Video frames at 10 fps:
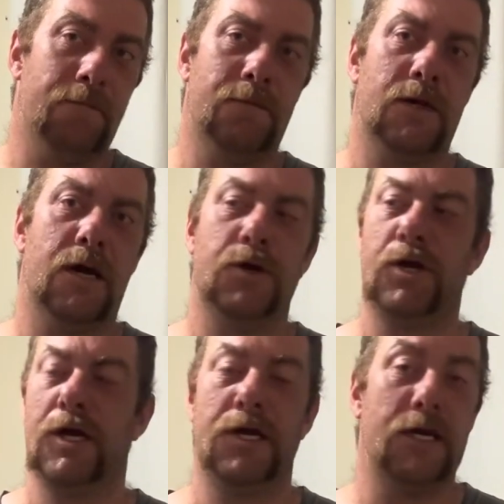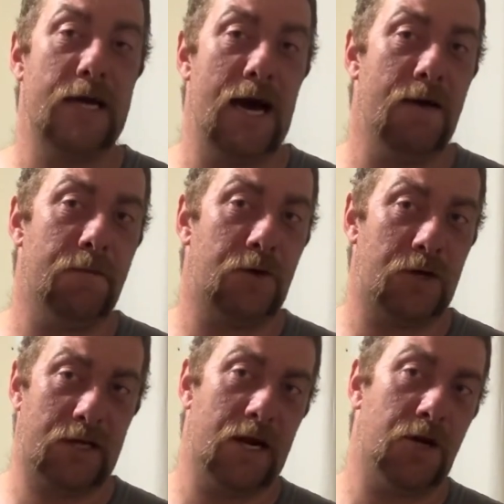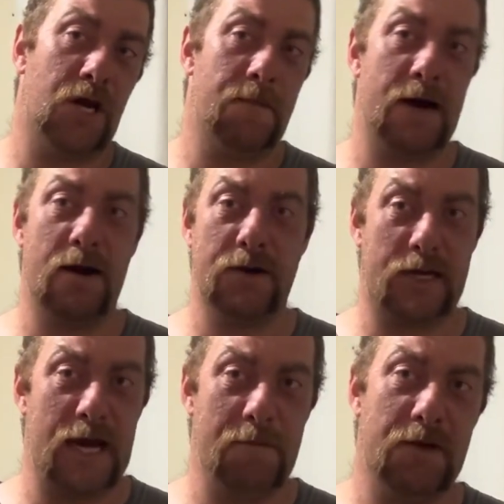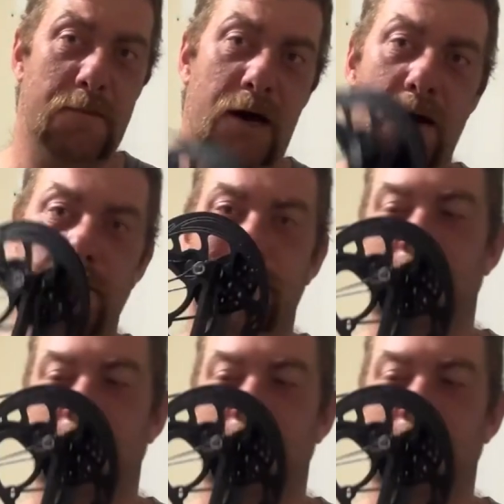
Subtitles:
So she did have a set of cheap arrows that came with the bow.